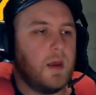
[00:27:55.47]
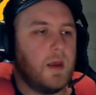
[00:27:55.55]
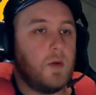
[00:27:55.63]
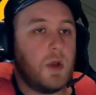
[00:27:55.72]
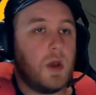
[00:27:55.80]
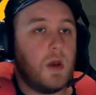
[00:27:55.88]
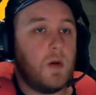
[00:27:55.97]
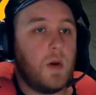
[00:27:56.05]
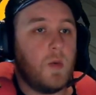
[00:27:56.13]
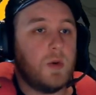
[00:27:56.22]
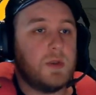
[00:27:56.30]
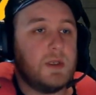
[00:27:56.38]
Oh no, I
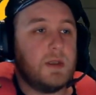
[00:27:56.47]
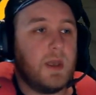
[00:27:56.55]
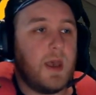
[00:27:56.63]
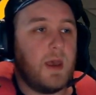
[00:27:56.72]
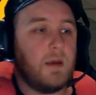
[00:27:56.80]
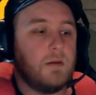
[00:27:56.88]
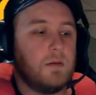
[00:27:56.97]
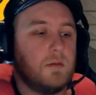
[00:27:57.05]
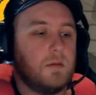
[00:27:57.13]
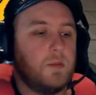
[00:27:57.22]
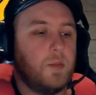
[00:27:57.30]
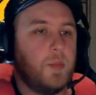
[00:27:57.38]
wanted that.
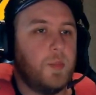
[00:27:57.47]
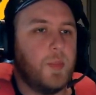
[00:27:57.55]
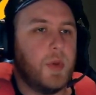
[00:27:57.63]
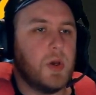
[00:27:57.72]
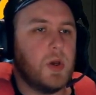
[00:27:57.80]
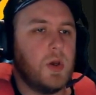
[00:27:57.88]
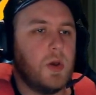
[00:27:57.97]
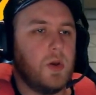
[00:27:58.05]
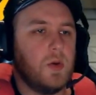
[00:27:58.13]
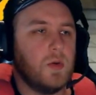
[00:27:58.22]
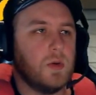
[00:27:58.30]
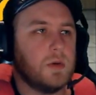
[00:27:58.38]
Boo.